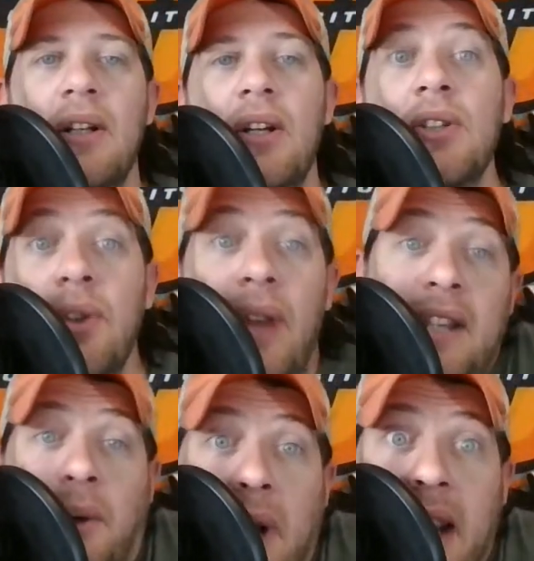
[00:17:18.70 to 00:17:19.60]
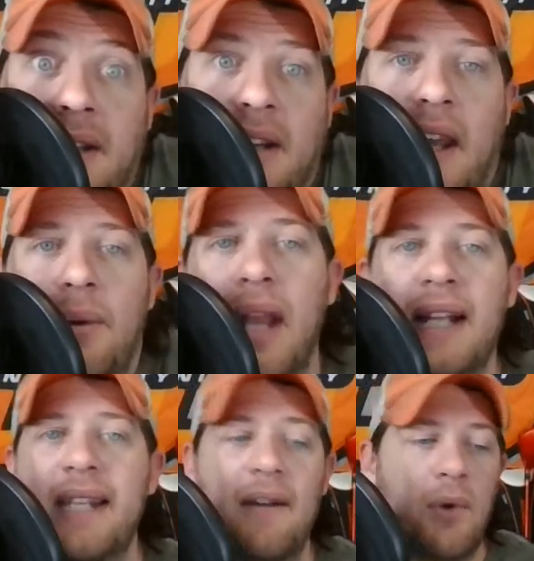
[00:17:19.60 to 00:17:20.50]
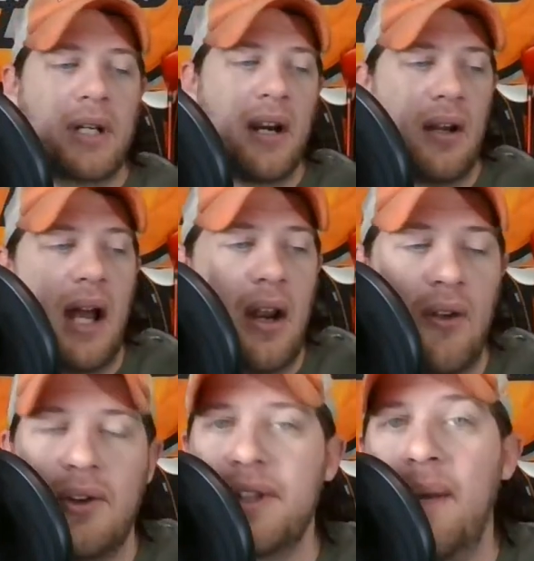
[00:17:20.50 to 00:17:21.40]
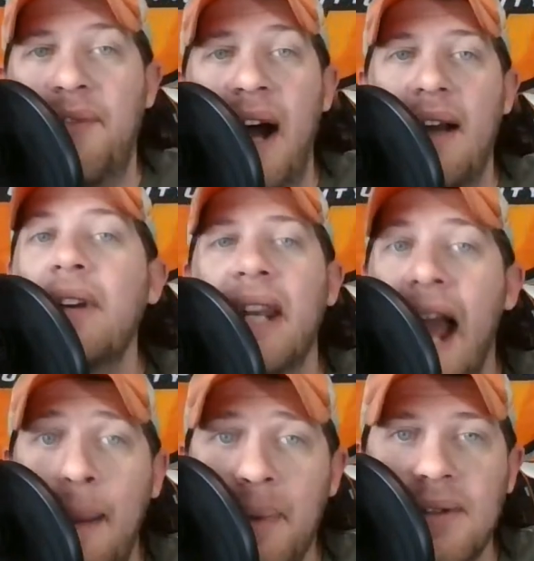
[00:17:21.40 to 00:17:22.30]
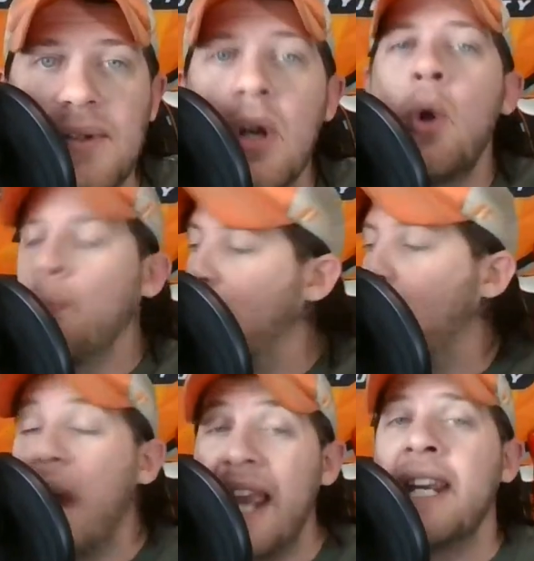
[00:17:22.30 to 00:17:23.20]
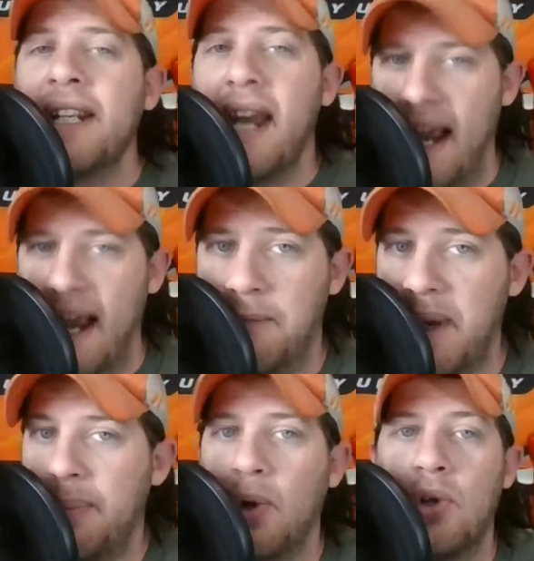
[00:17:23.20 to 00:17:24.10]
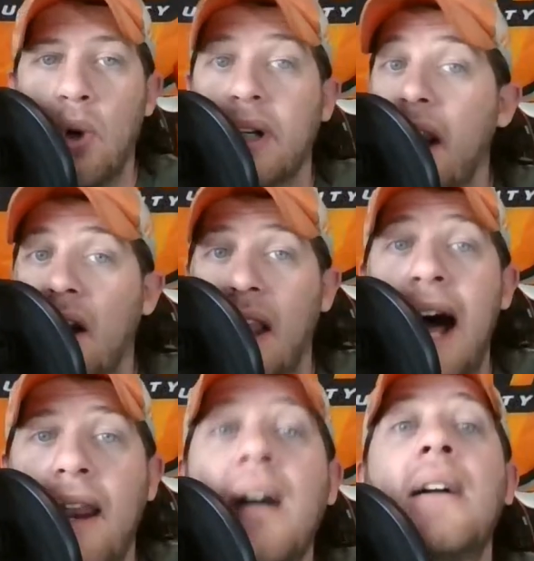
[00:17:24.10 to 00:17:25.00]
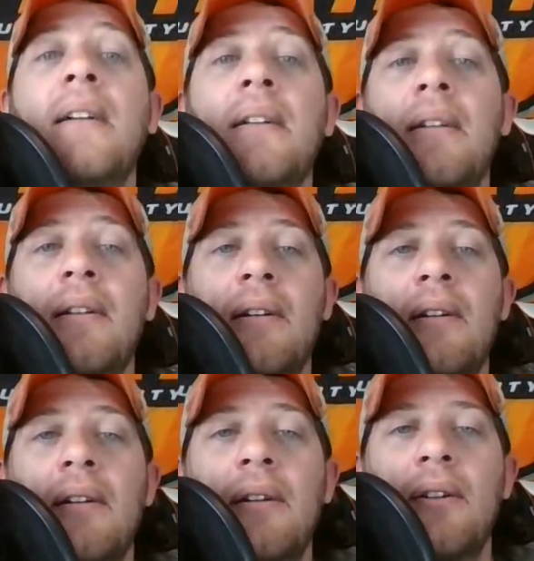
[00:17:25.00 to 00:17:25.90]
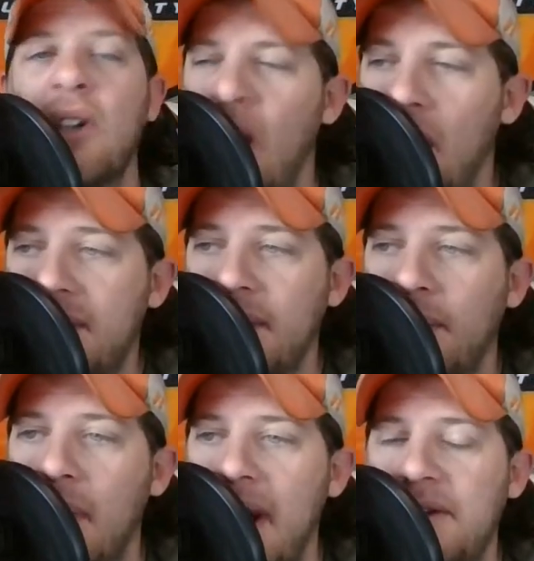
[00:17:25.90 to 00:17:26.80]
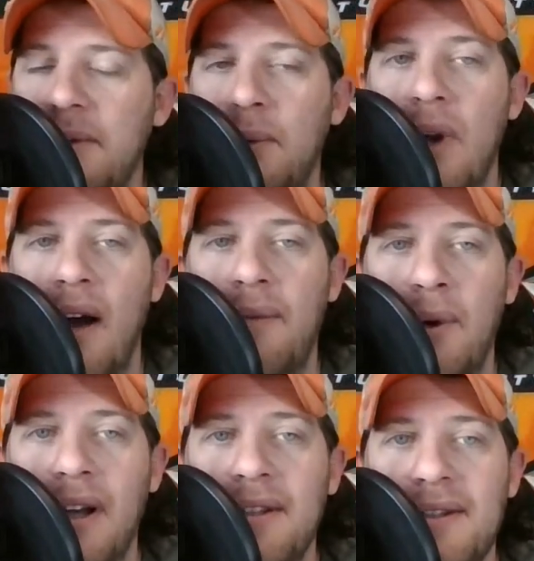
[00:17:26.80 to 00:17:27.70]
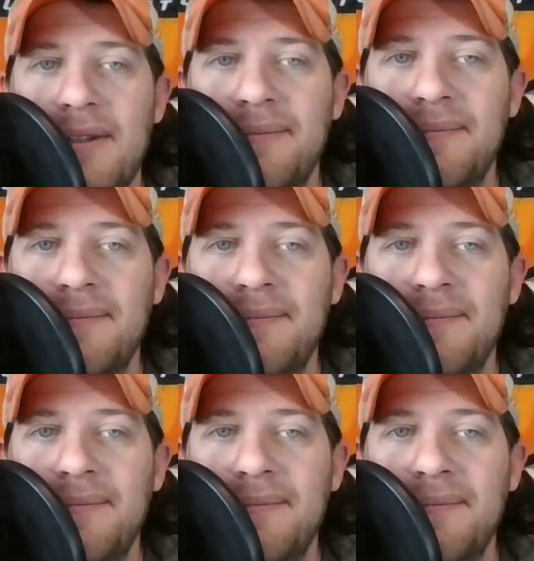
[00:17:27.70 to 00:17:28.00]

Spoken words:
So that's a reason they would like to have North Carolina on their top 5. It happens. But we need to have people in North Carolina close to where Mason Rudolph was